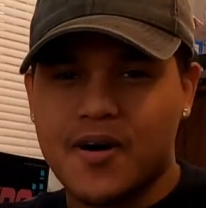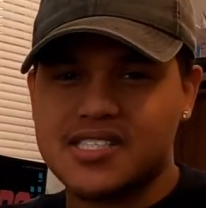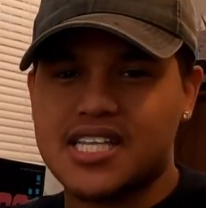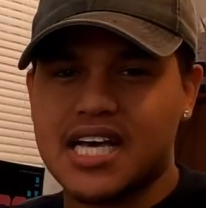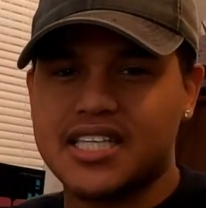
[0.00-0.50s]

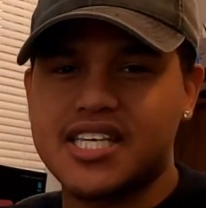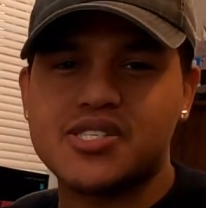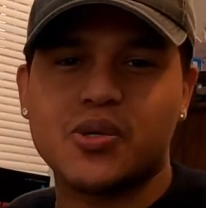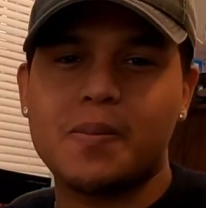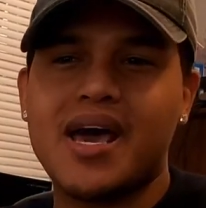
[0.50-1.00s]
was that the
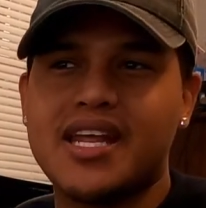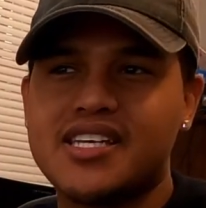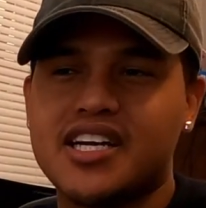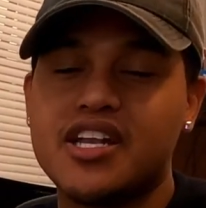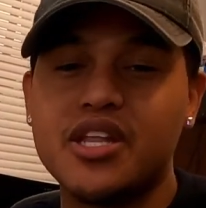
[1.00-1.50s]
store
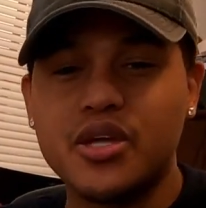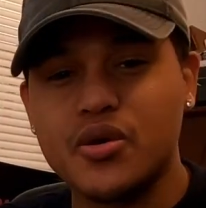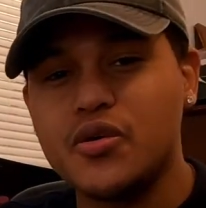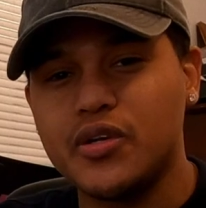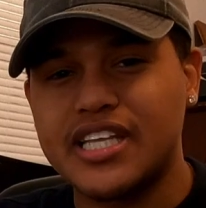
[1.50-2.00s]
manager
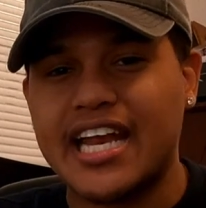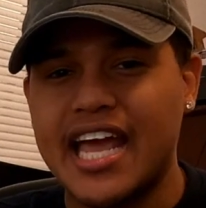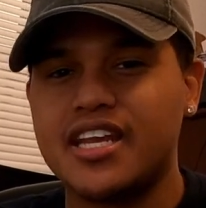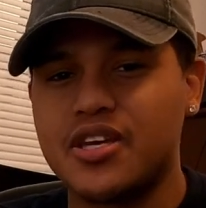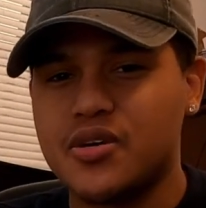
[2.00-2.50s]
knew that
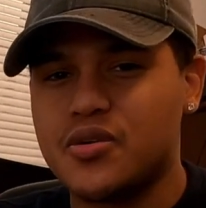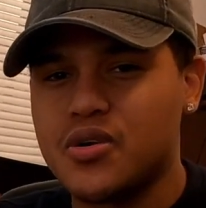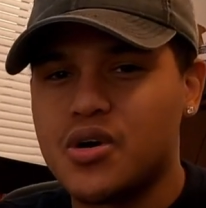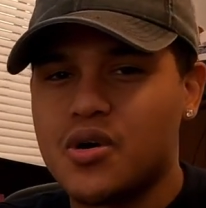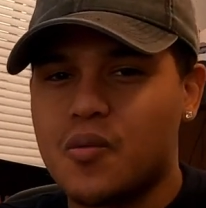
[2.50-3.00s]
I knew
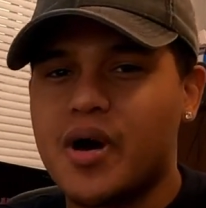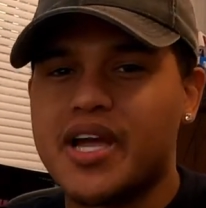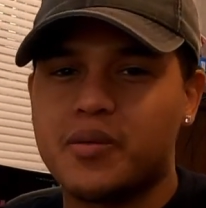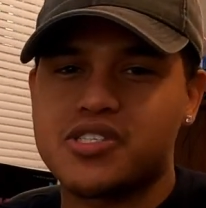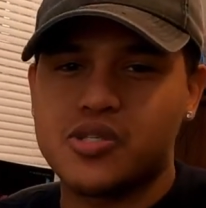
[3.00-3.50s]
what
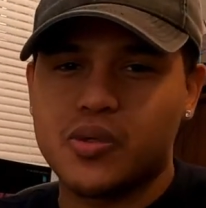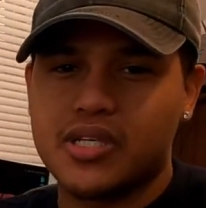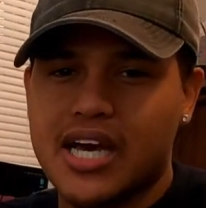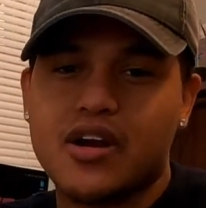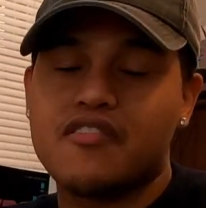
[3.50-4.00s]
he was
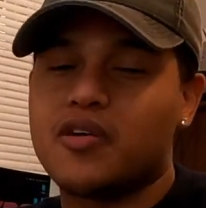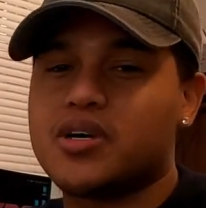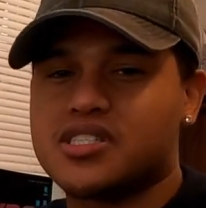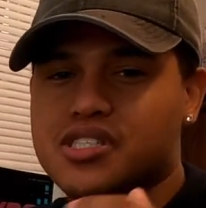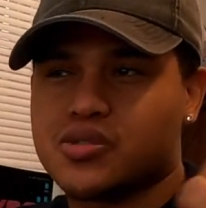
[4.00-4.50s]
doing. I don't know if it
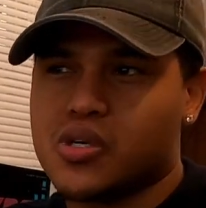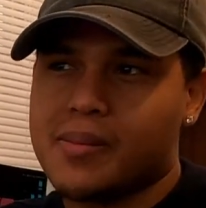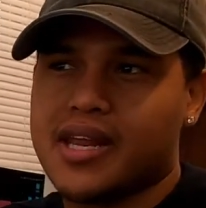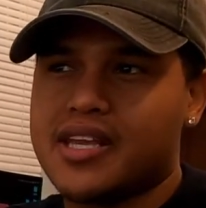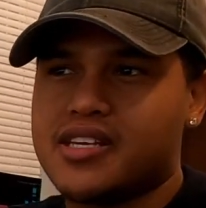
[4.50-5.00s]
was the store
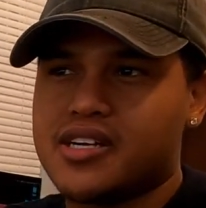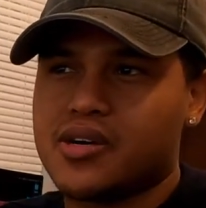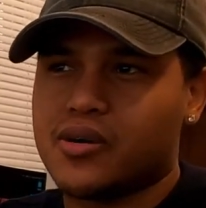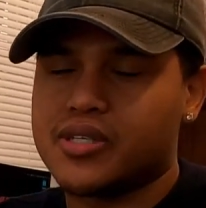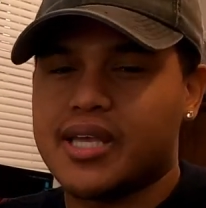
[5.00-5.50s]

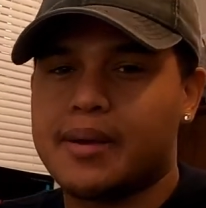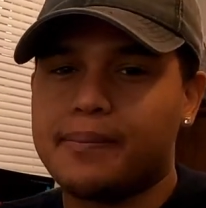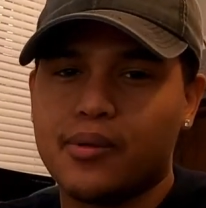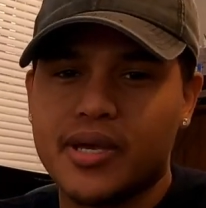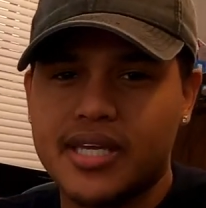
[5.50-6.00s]
manager or the
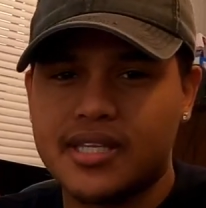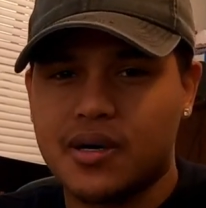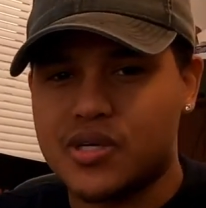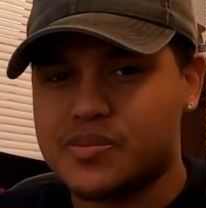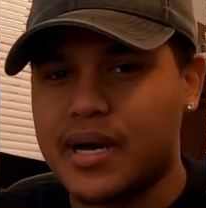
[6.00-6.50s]
employee
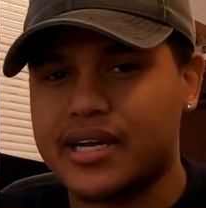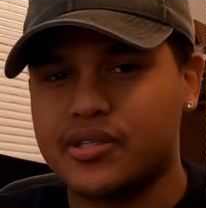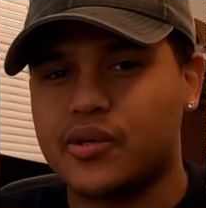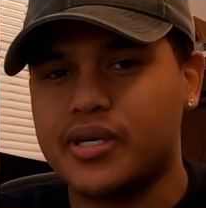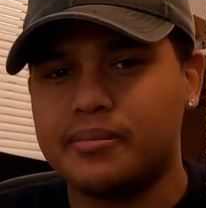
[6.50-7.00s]
that was
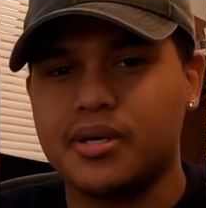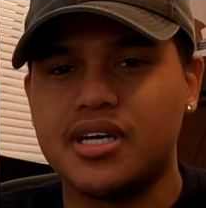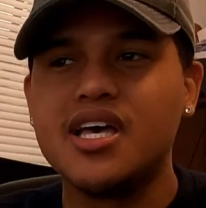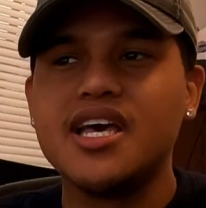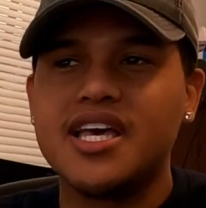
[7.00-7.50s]
backdooring,
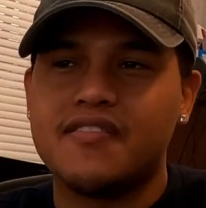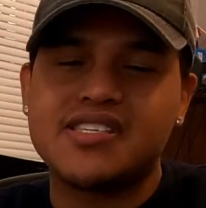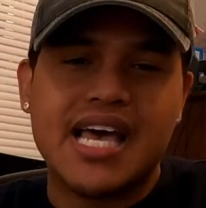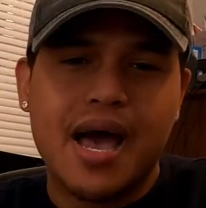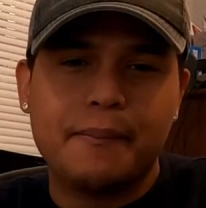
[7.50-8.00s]
but if
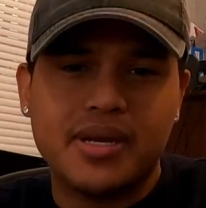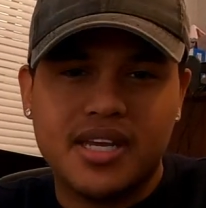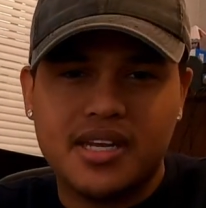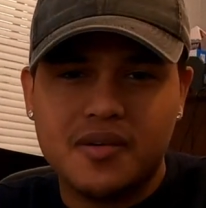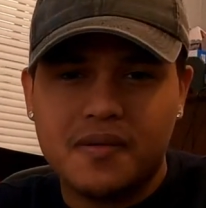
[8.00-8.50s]
it's
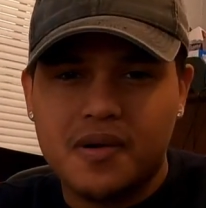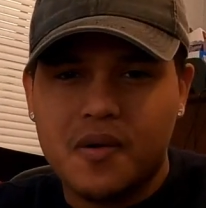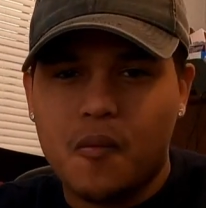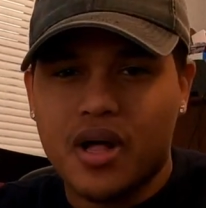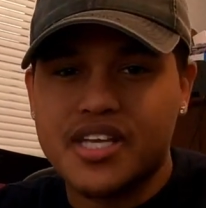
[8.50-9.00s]
happening
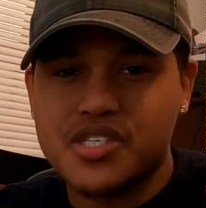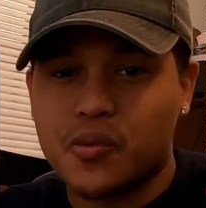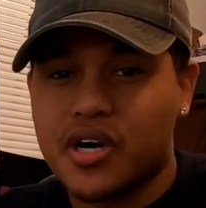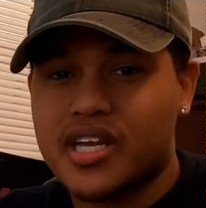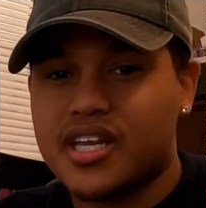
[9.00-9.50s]
while he's
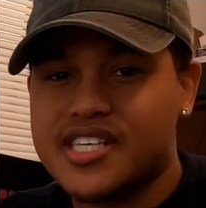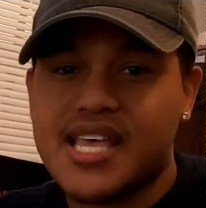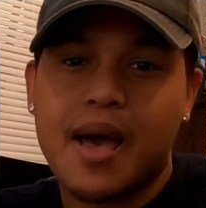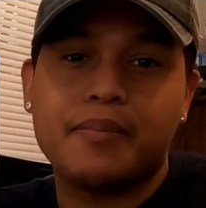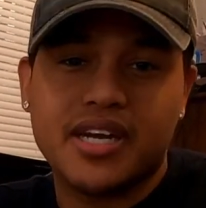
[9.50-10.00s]
working, it's
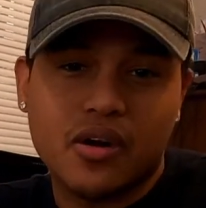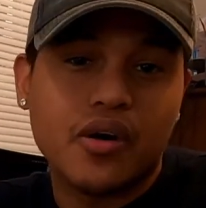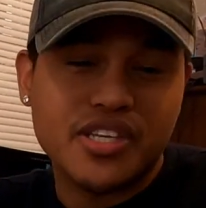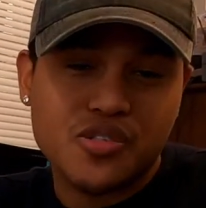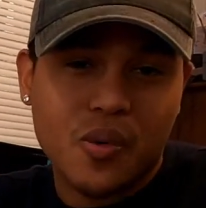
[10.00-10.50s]
happening
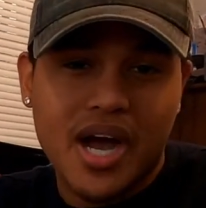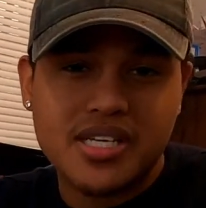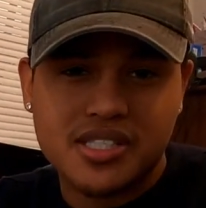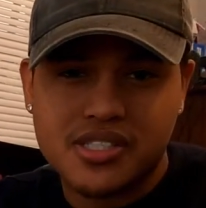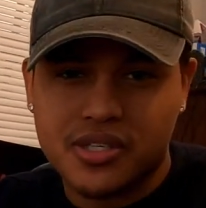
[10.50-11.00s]
on his
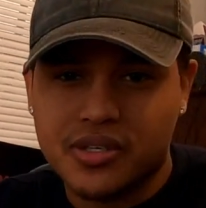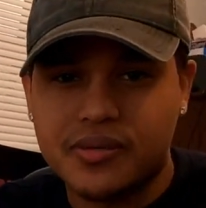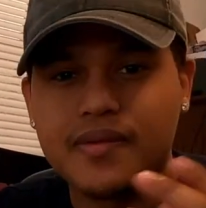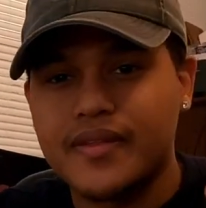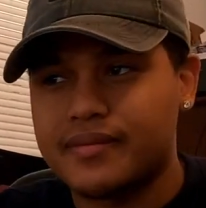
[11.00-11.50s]
watch. So
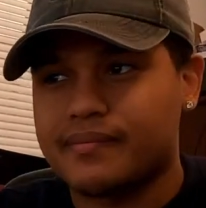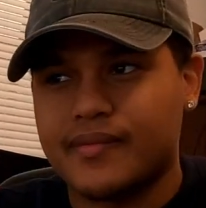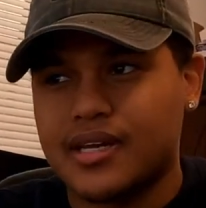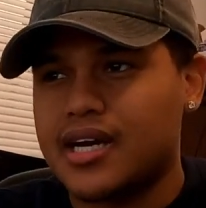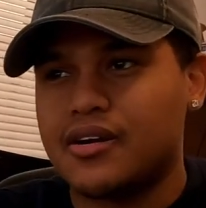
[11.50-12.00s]

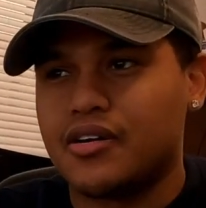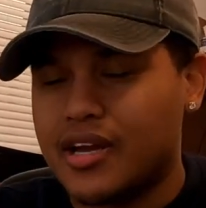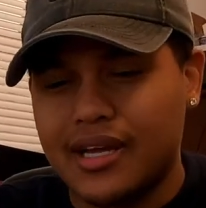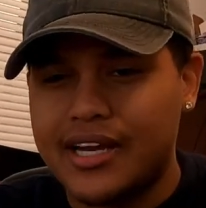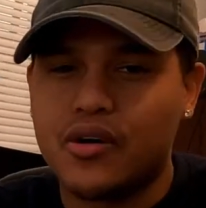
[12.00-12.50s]
I don't
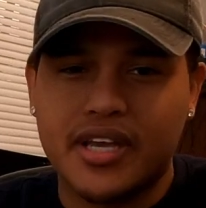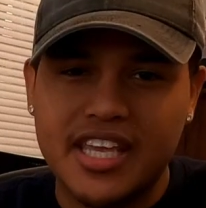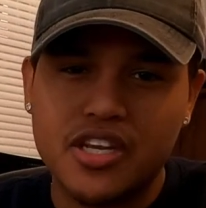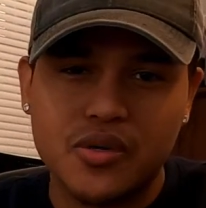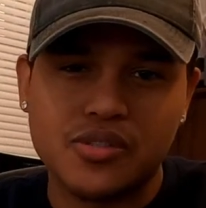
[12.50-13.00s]
know. I know
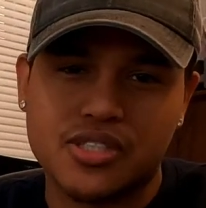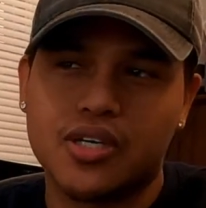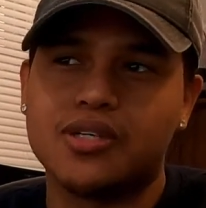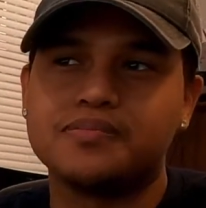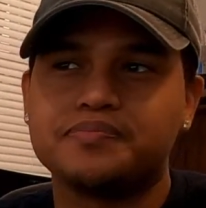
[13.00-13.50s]
he knew.
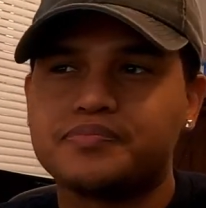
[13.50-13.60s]
So